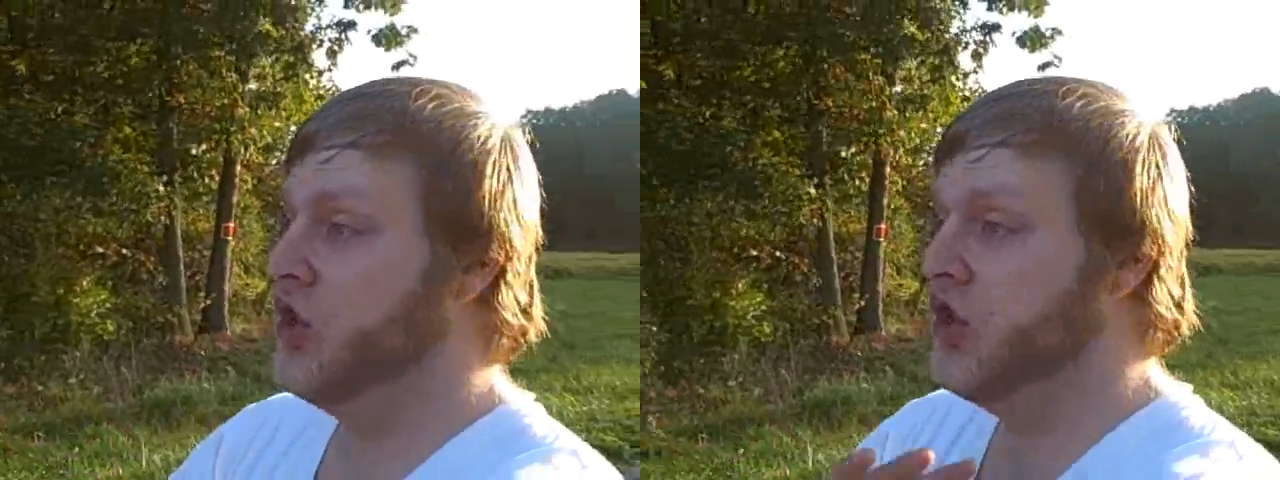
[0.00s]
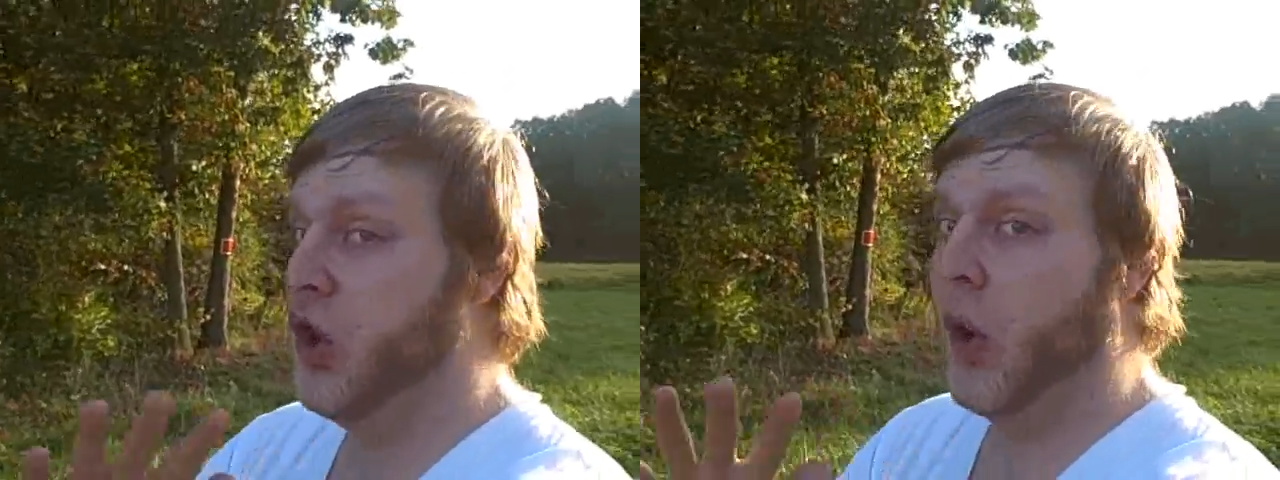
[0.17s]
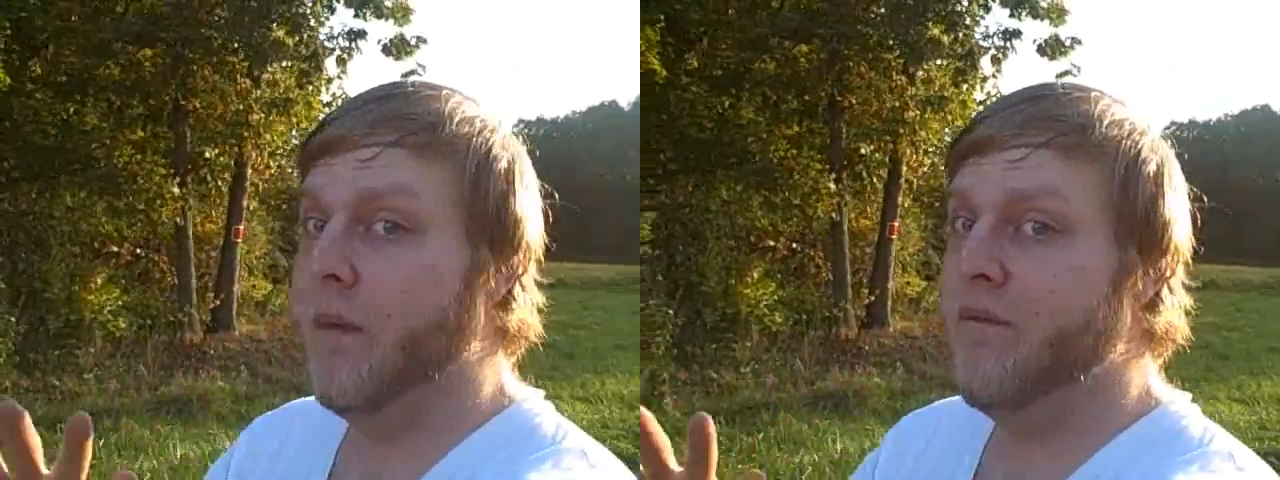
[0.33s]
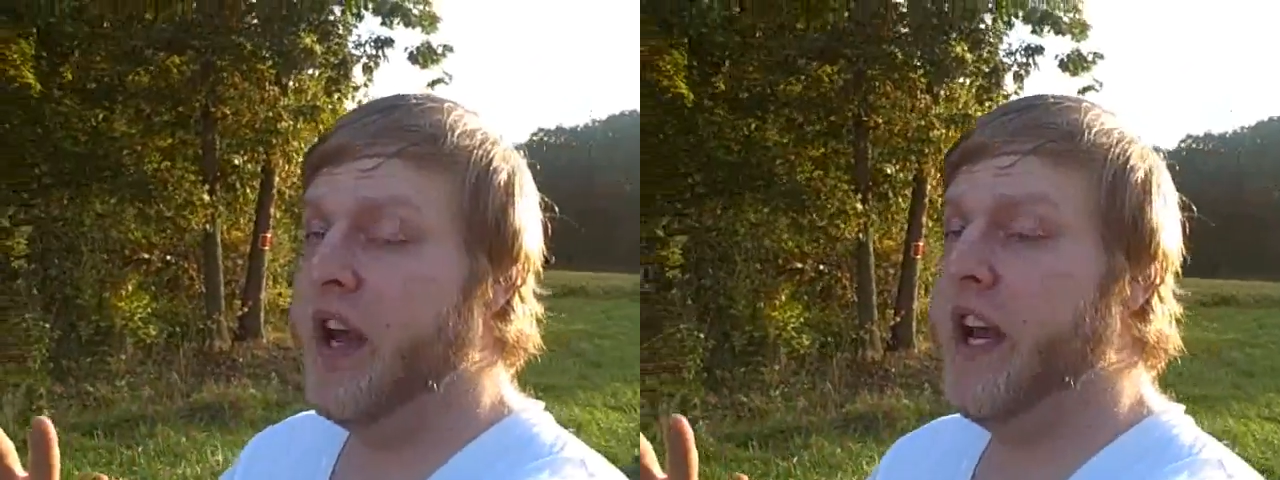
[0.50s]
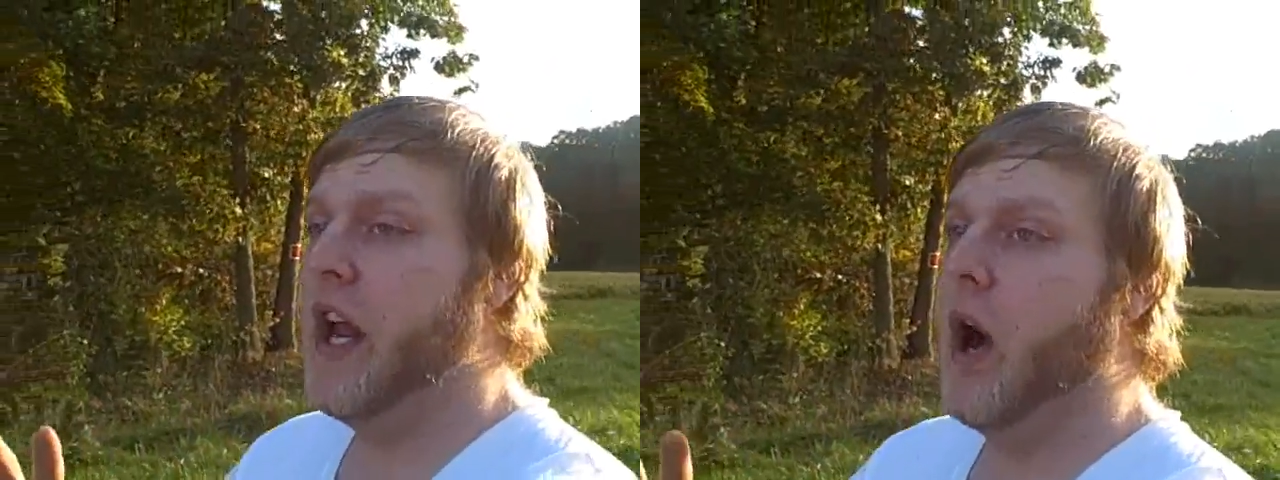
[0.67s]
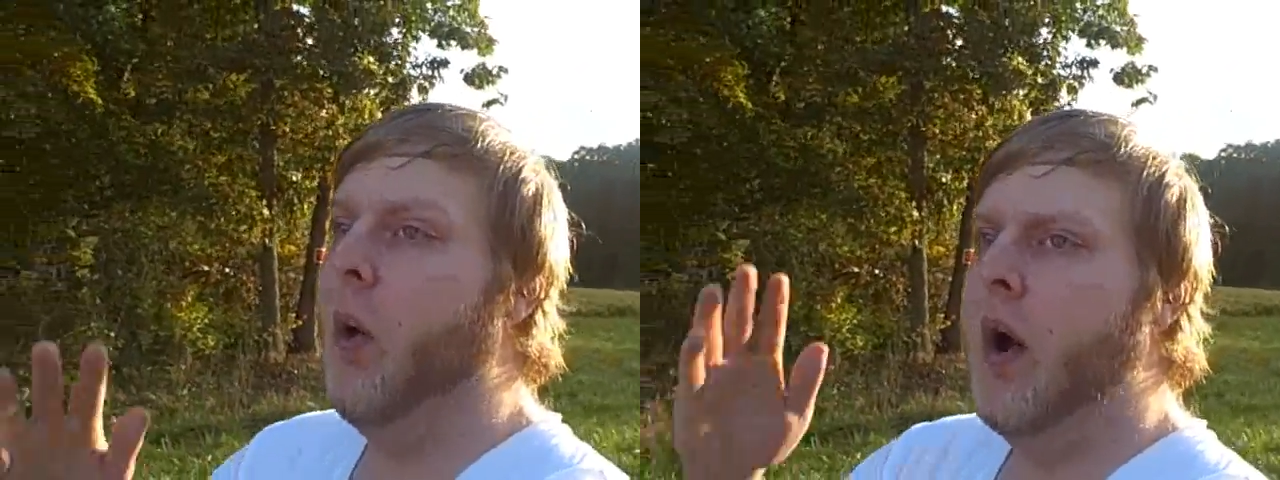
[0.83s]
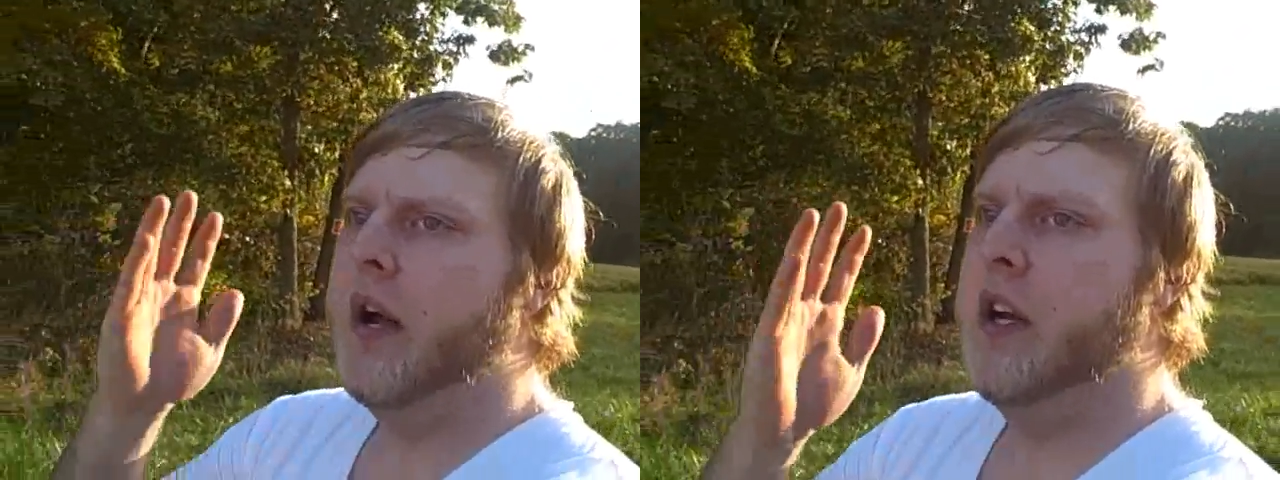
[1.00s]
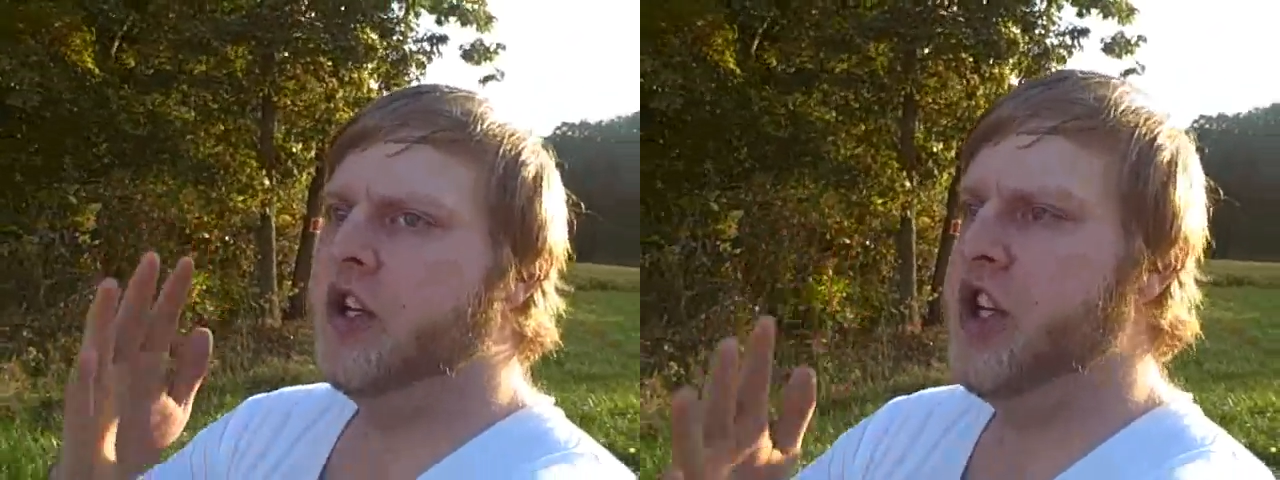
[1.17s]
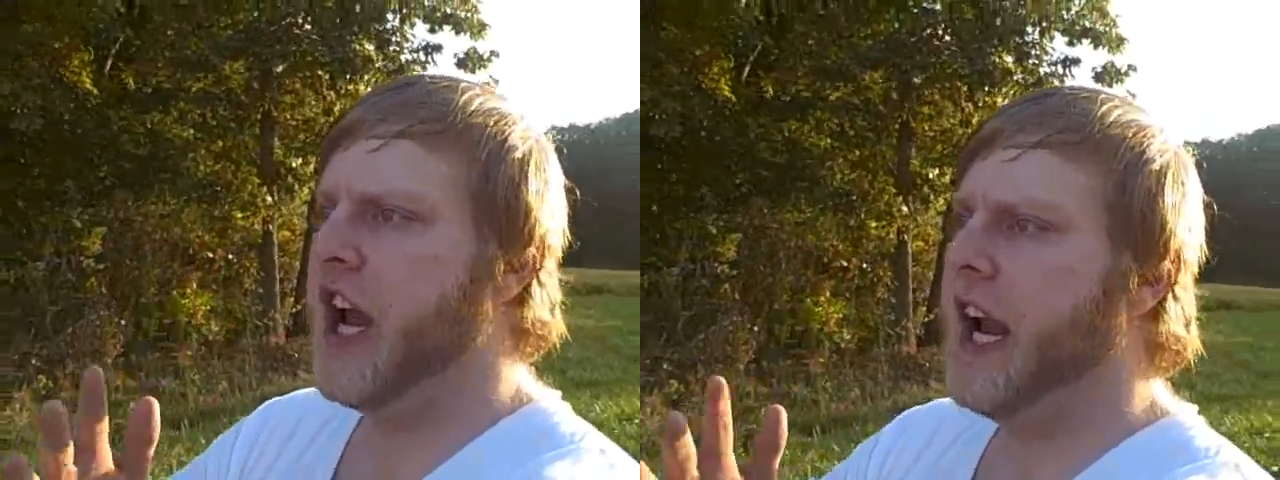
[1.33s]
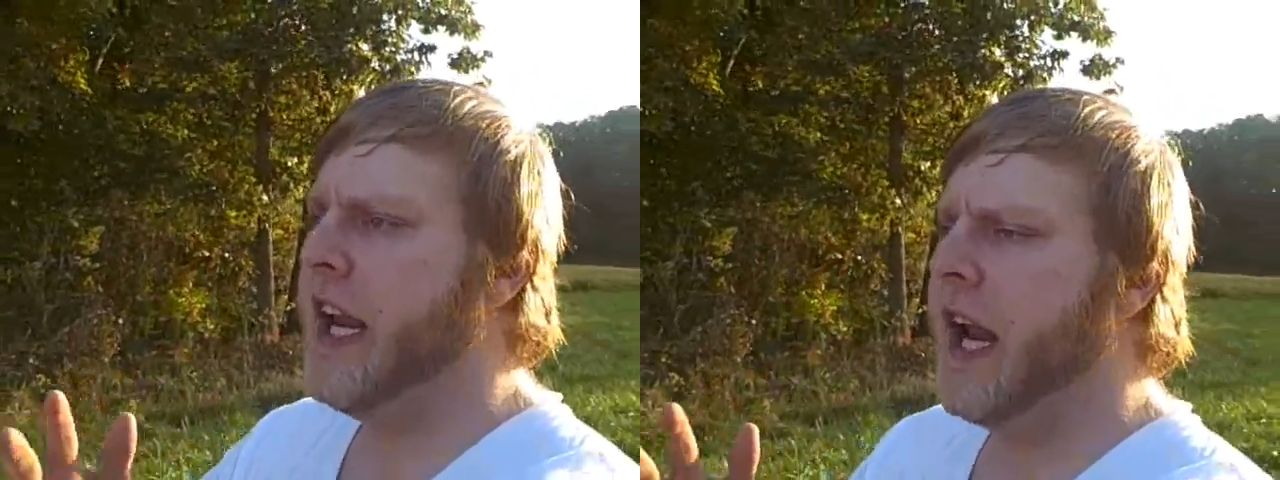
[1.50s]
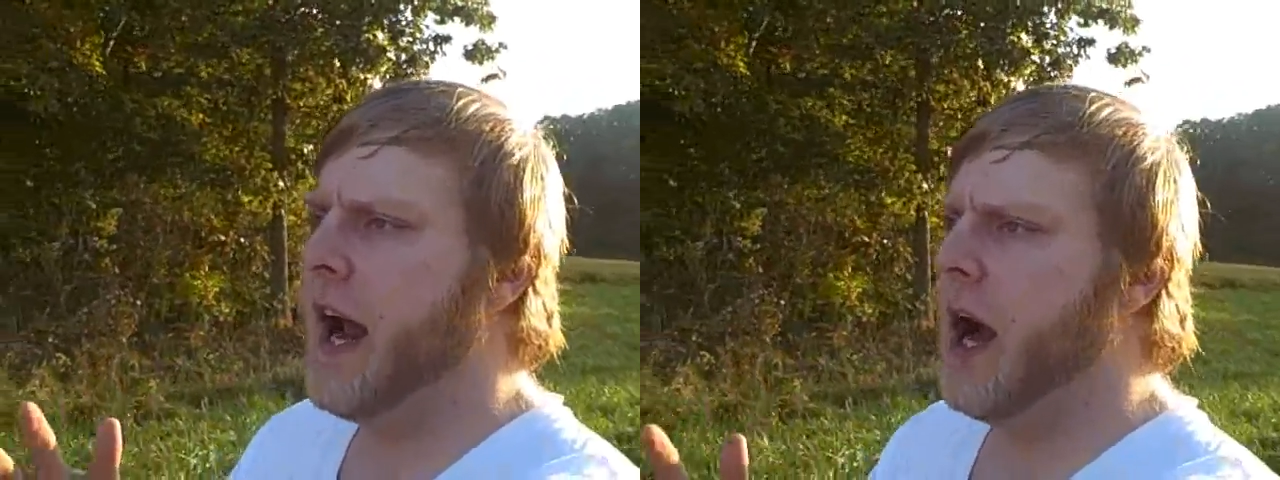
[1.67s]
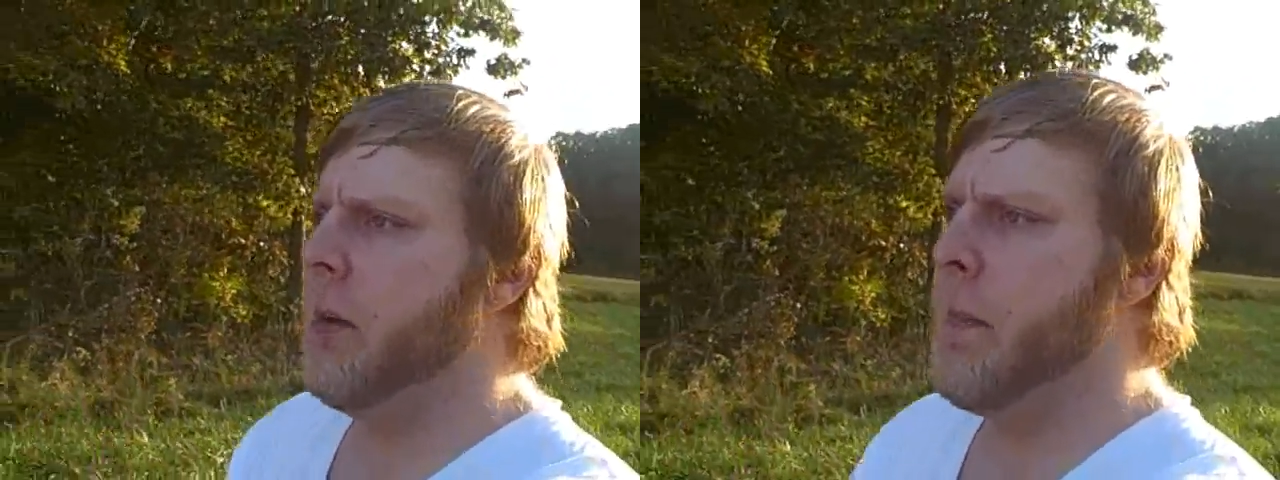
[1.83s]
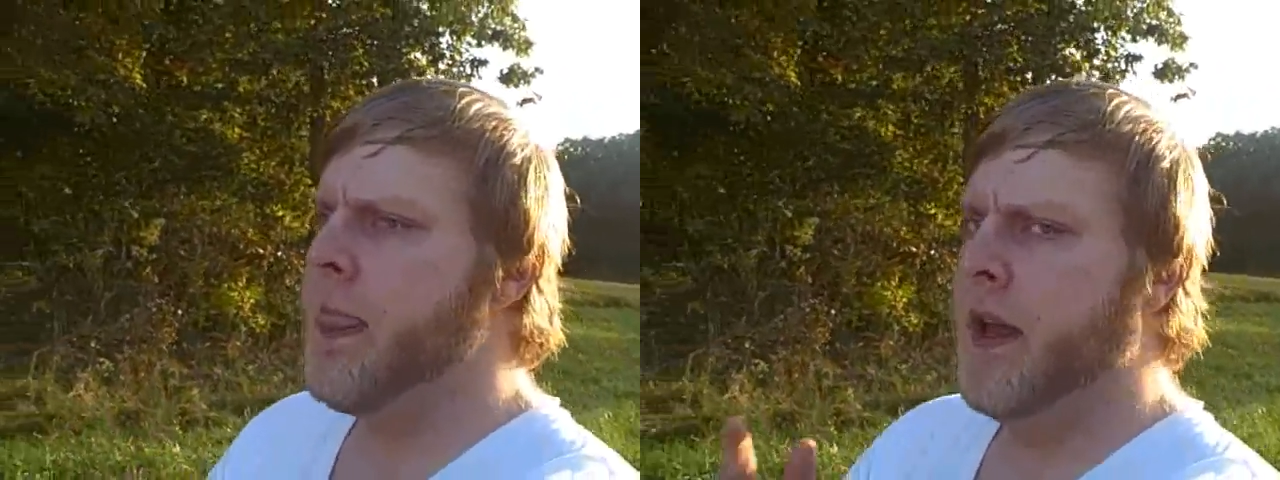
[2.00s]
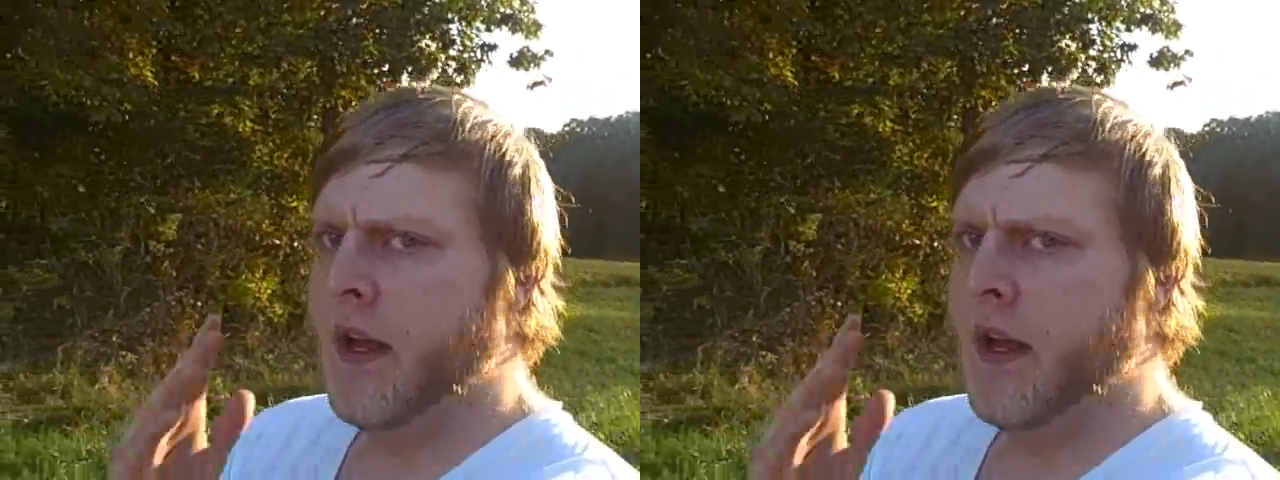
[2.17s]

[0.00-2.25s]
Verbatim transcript: Short video. Check it out.